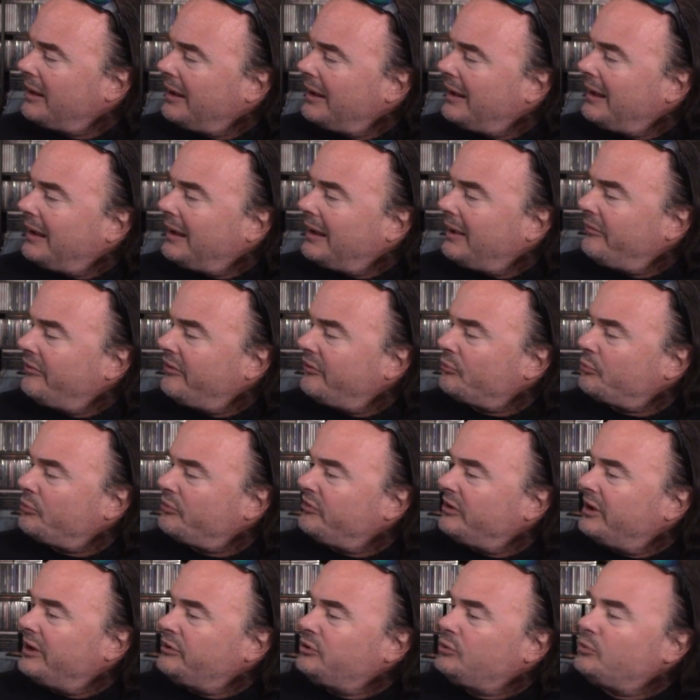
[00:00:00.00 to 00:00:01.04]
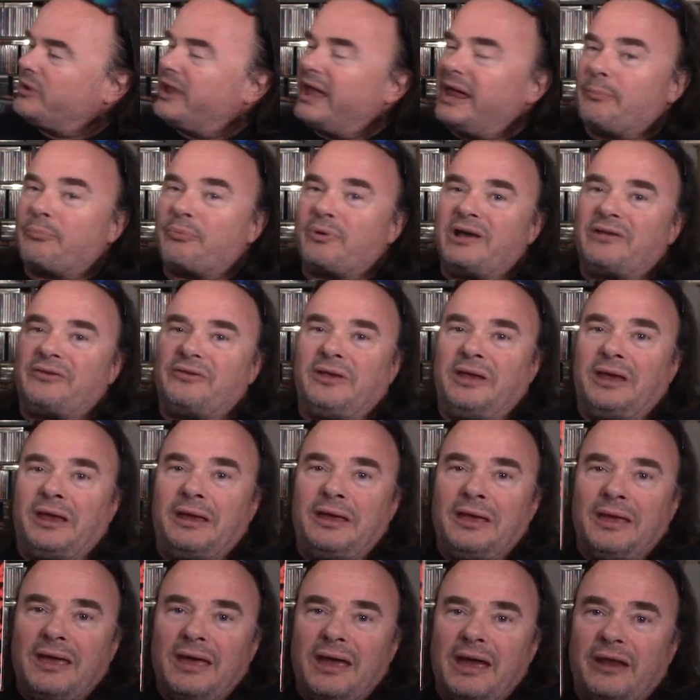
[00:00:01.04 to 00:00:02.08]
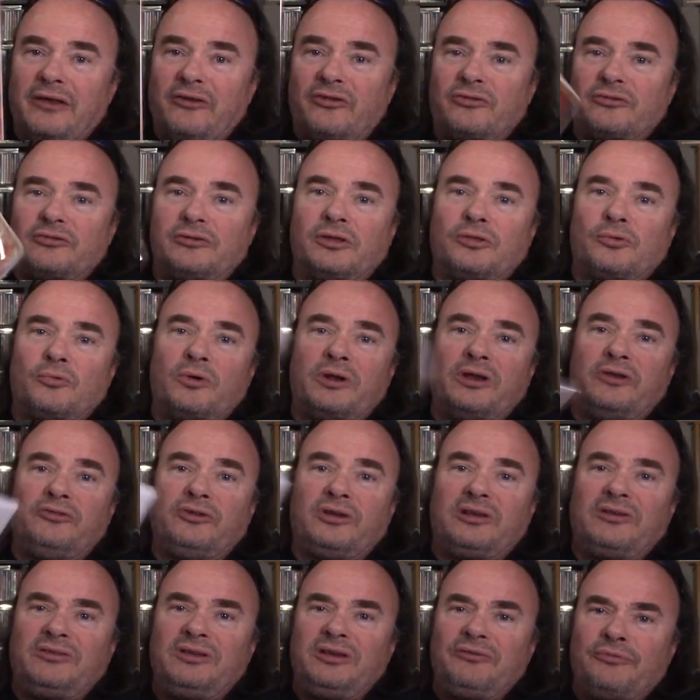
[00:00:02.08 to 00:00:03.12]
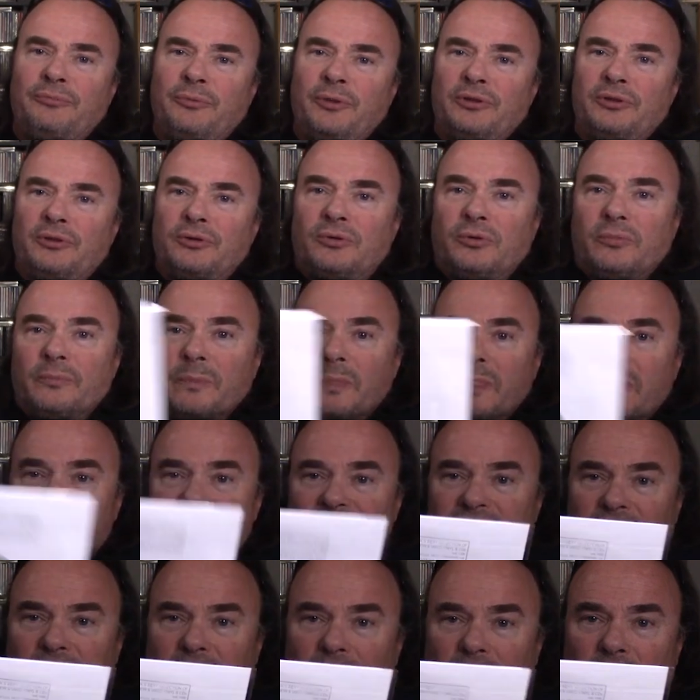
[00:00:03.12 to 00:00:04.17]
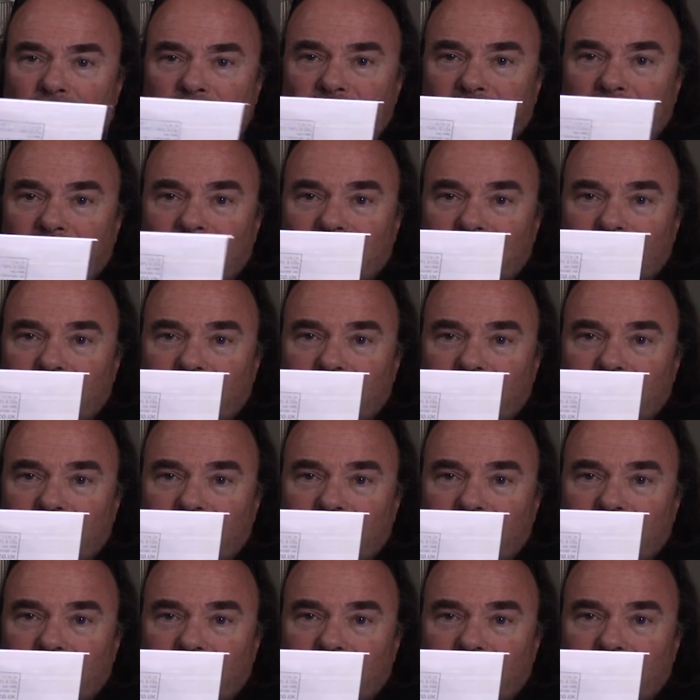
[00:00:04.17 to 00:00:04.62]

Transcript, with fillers: and this was a UK pressing, and this is another one, as you can see from the little sticker on the